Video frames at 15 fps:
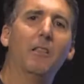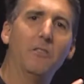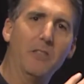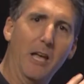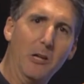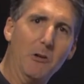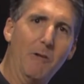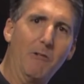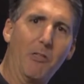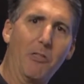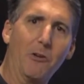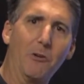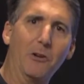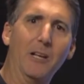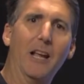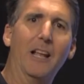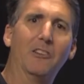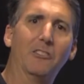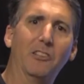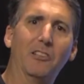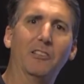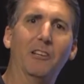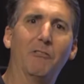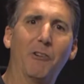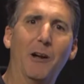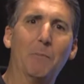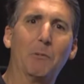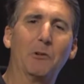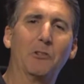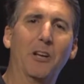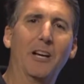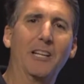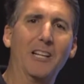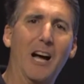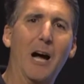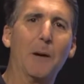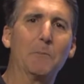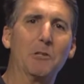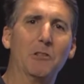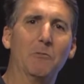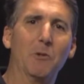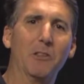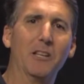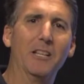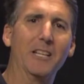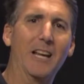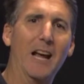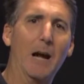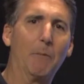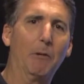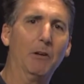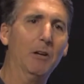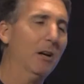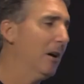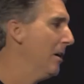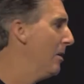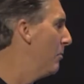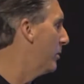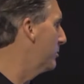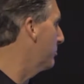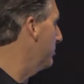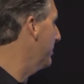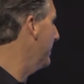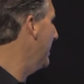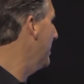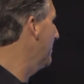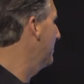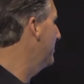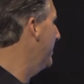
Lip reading: Now you have a 30 and 60 frame per second option within the camera, which really helps